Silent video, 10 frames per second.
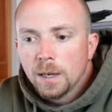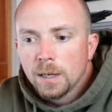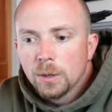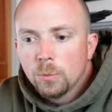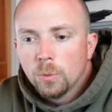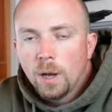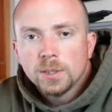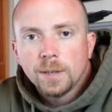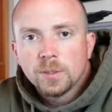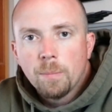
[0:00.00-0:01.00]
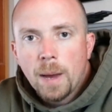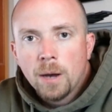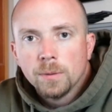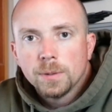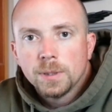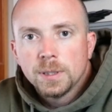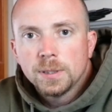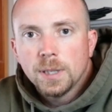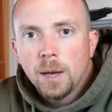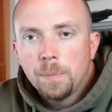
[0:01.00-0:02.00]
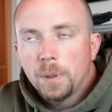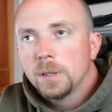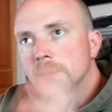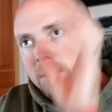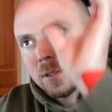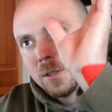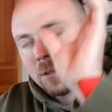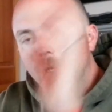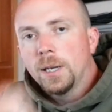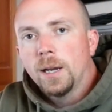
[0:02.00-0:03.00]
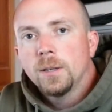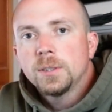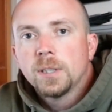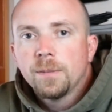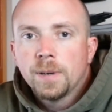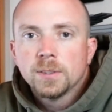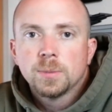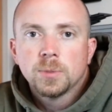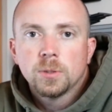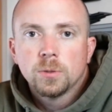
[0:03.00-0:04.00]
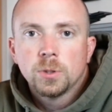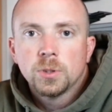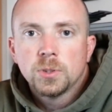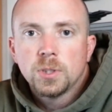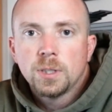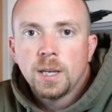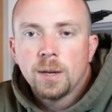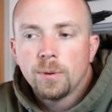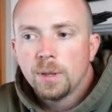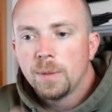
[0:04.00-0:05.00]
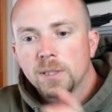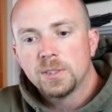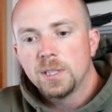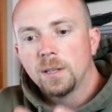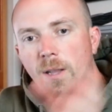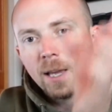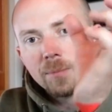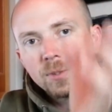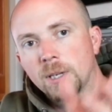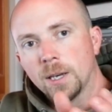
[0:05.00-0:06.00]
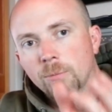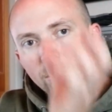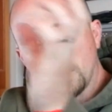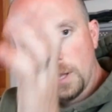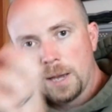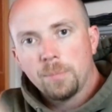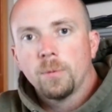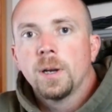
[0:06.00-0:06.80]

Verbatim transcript: Uh, we'll also have to mount this up into the greenhouse. And I found some solutions today where they make C clamps that will clamp